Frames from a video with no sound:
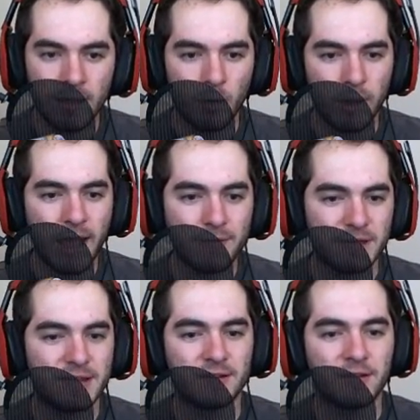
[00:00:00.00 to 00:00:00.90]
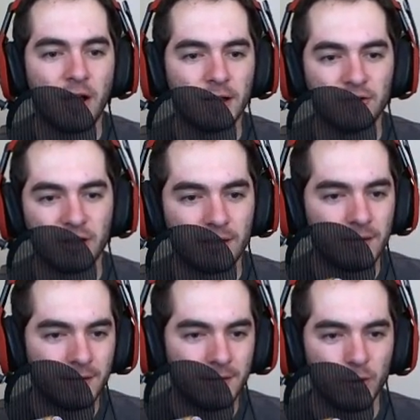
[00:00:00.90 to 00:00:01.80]
We have the technology.
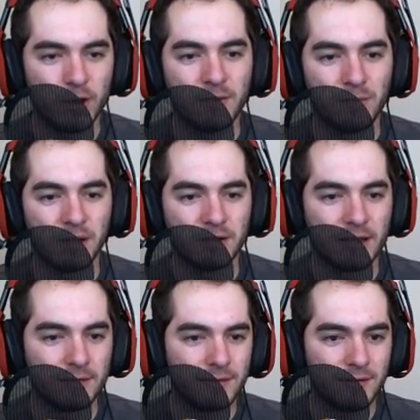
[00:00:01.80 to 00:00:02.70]
We can build it.